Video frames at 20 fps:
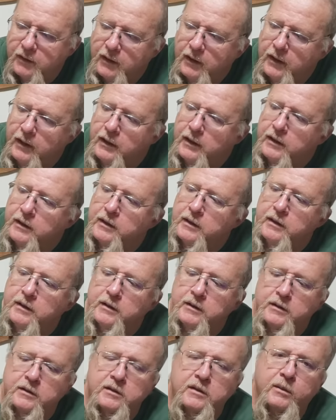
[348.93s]

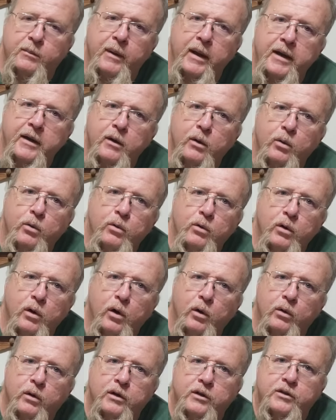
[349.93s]
is Tomato
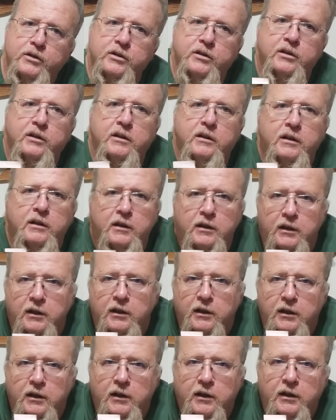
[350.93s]
Growers
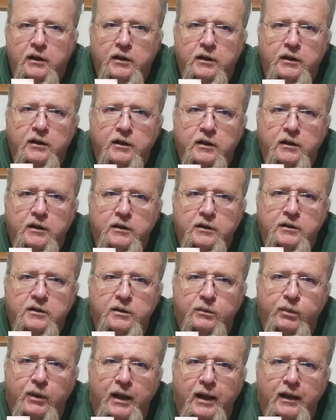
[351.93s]

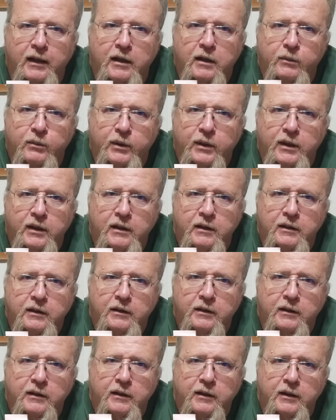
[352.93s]
Supply Company.
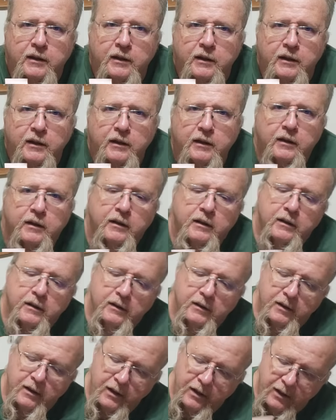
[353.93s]

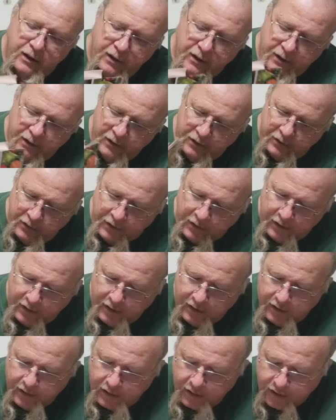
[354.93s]
And
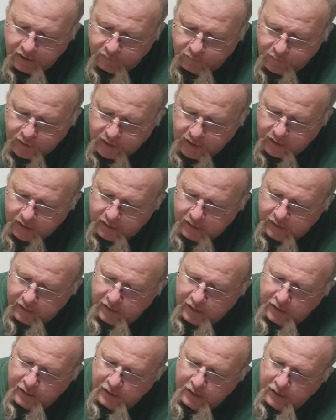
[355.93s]
they have been
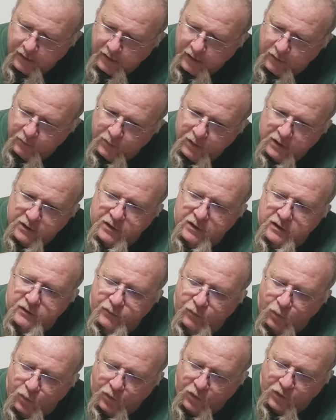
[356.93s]
in business
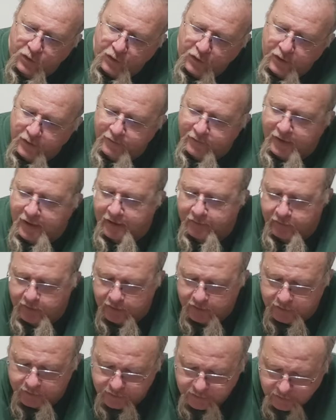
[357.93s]
for 35
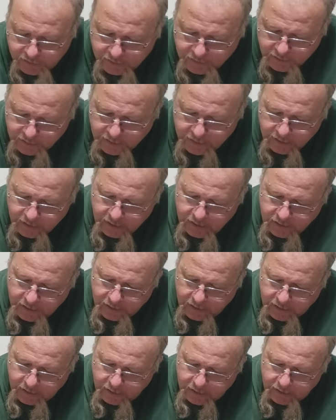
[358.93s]
years.
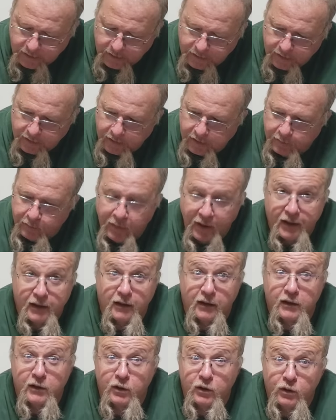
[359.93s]
Uh, they
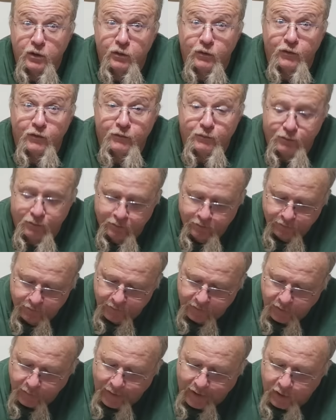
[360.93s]
mainly do
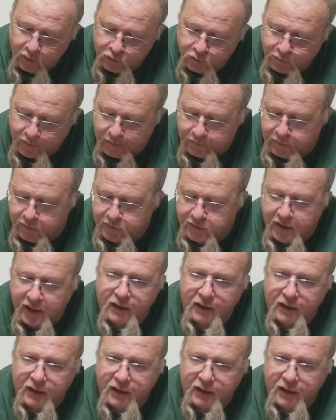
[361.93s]
tomatoes, peppers, and